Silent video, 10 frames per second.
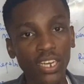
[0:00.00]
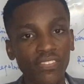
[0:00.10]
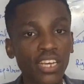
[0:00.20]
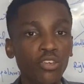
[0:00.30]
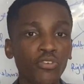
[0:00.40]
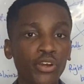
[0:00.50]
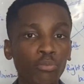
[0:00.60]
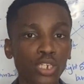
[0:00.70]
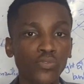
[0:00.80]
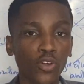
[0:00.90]
Thank you very
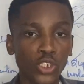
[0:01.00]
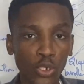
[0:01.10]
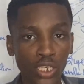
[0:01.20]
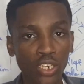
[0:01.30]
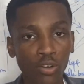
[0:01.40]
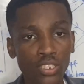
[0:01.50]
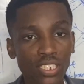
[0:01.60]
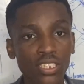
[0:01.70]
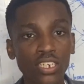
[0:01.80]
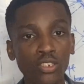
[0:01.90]
much for joining
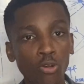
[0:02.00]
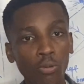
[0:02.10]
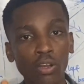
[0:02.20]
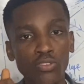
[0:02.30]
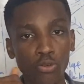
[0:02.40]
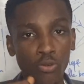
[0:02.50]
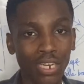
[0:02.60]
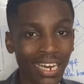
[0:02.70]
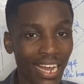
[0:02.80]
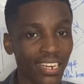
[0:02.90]
us. Do well to
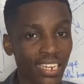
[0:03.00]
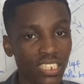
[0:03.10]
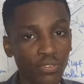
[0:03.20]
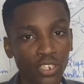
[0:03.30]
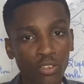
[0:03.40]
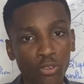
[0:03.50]
like this video.